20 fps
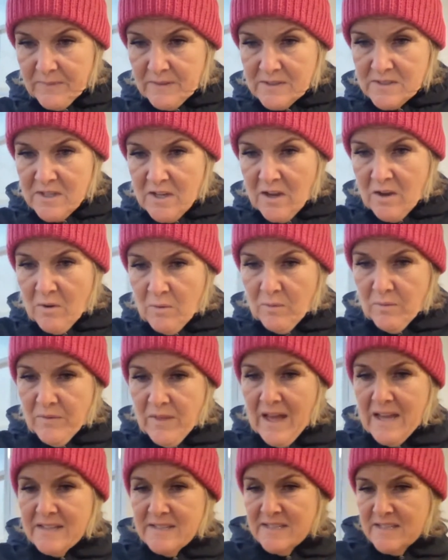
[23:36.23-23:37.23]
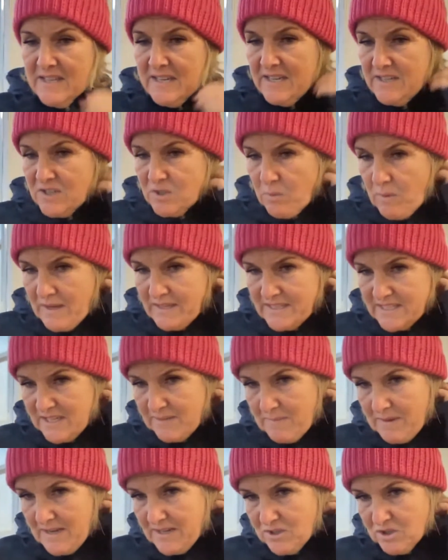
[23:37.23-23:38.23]
So that's the
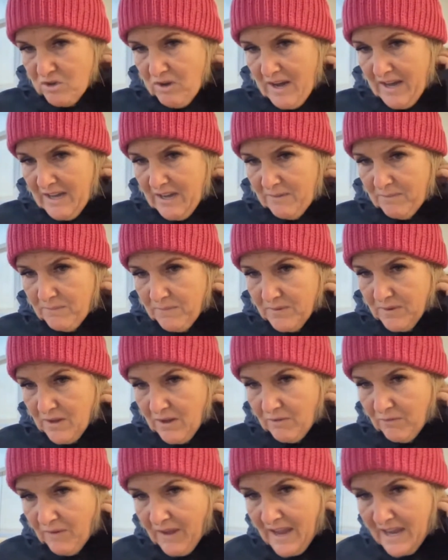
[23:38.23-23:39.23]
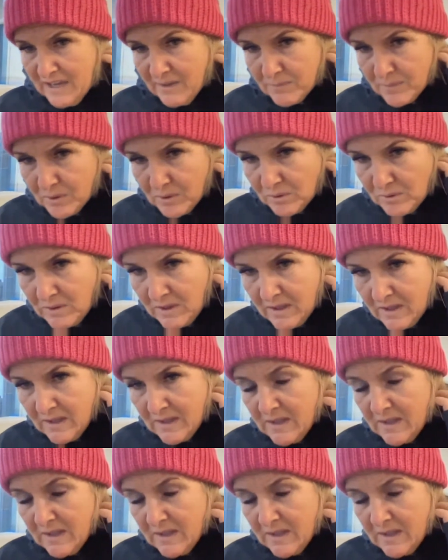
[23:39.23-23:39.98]
20-minute triumph available